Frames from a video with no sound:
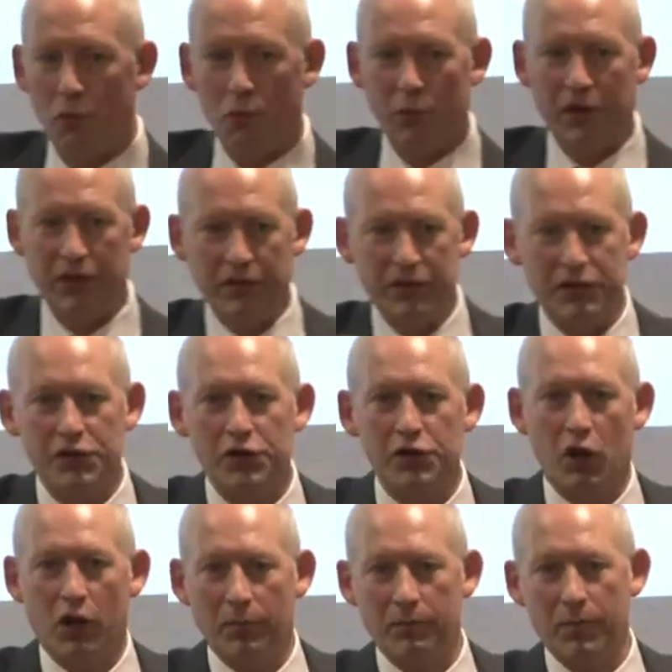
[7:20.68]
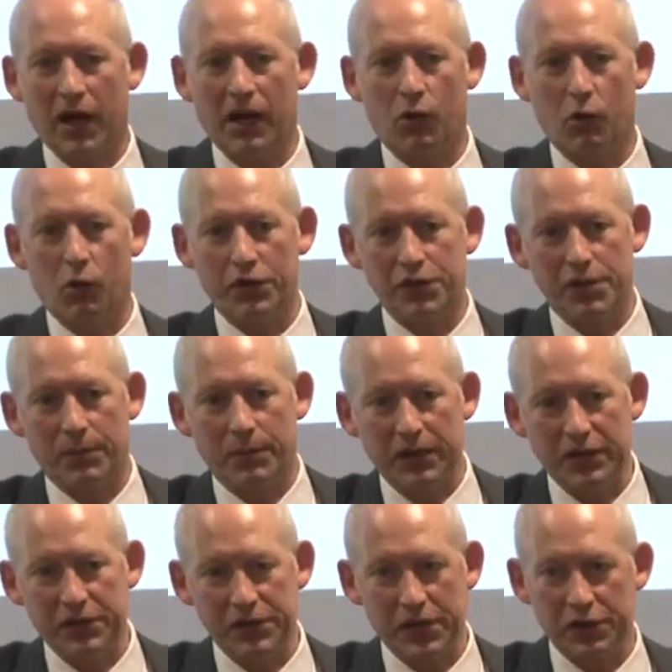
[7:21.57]
This is going backwards. I
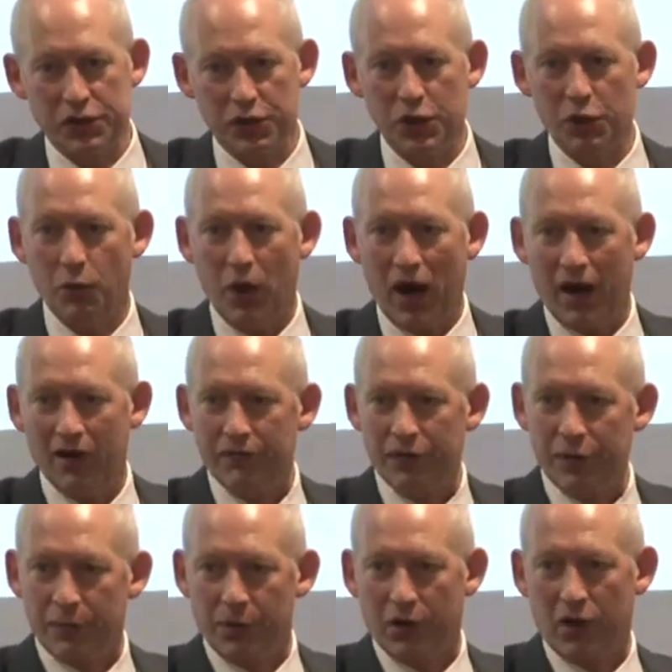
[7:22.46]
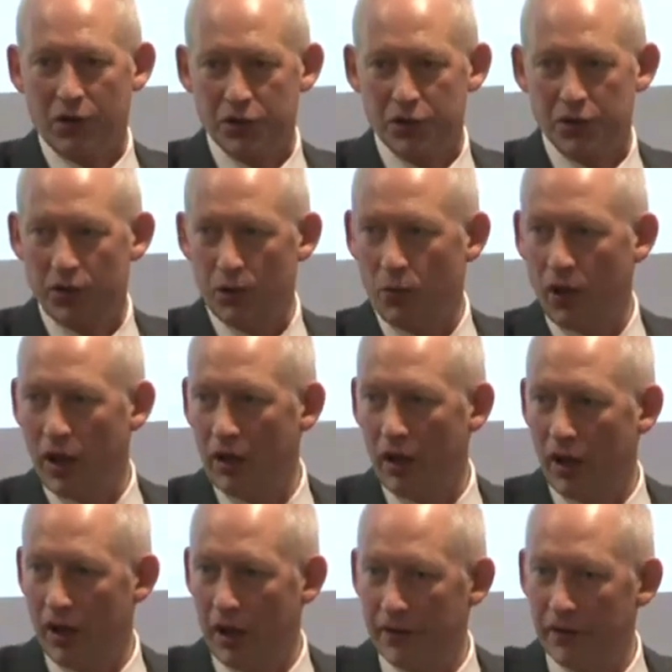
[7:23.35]
mean, essentially you have the production at the
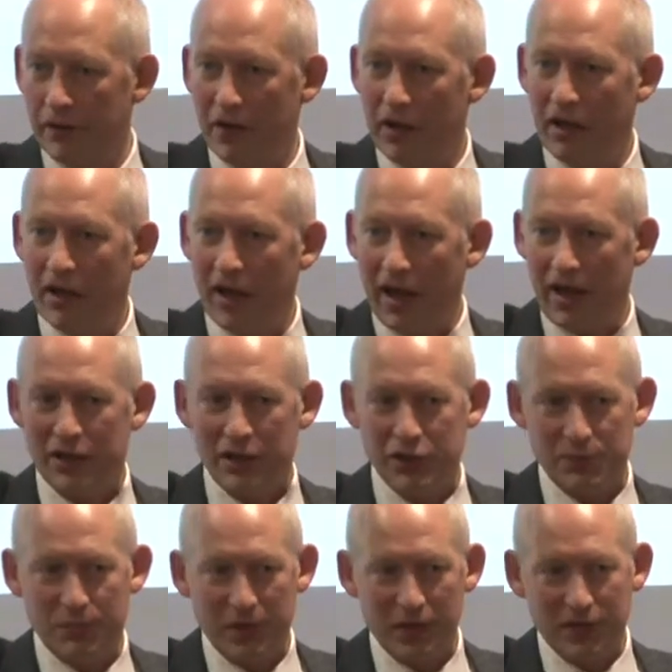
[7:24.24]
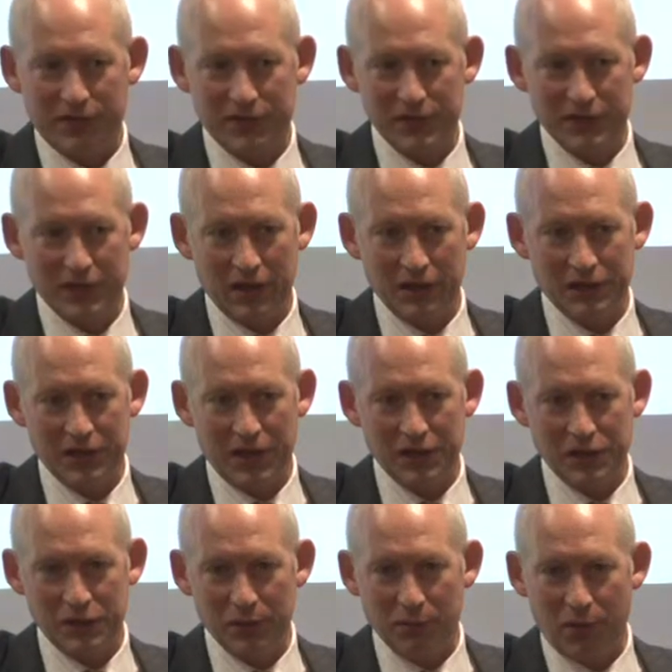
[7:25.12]
wellhead and it's being
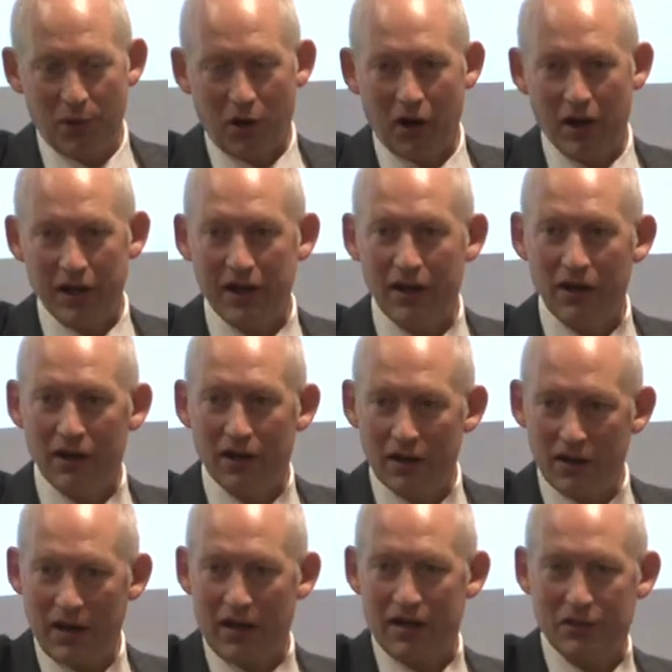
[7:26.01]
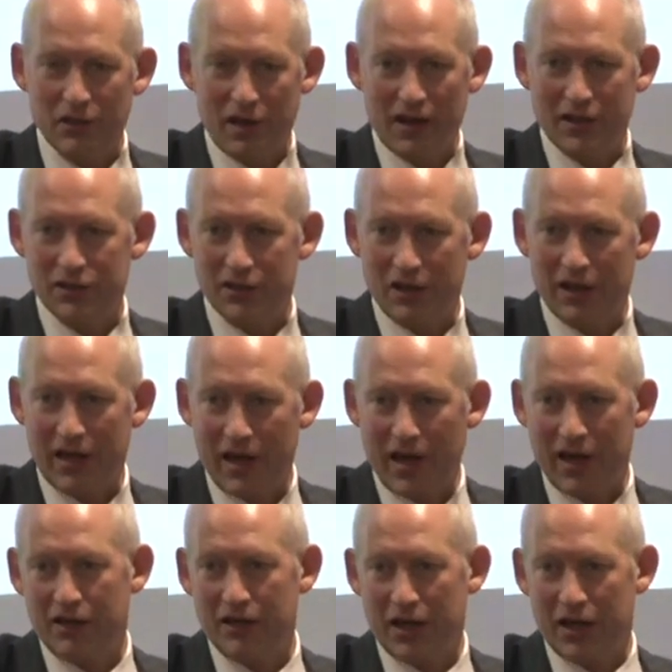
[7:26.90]
facilitated by latterly
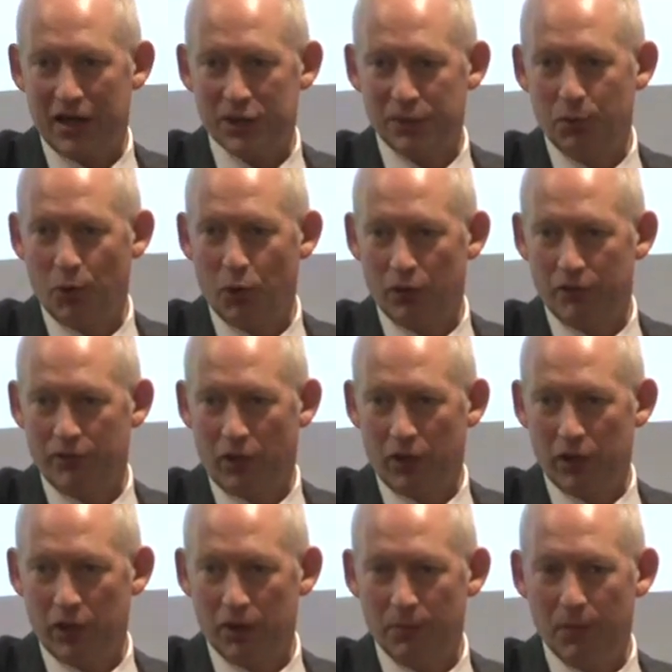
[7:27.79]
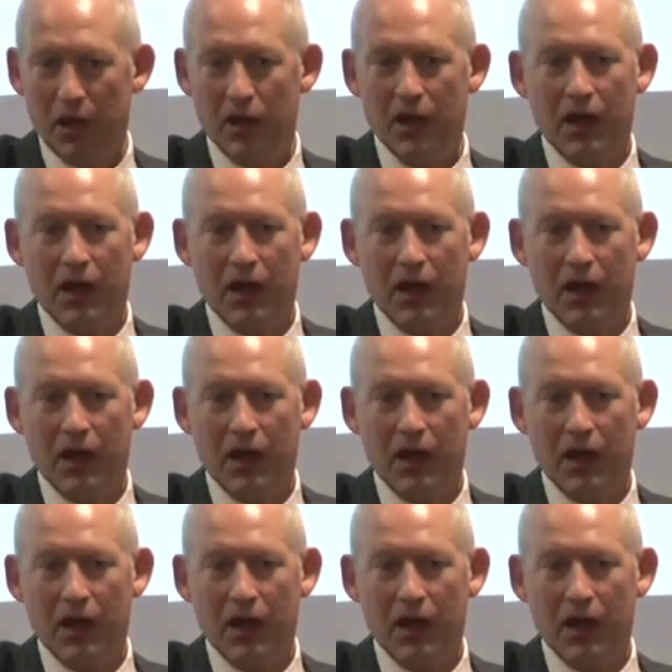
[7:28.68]
adding export volume.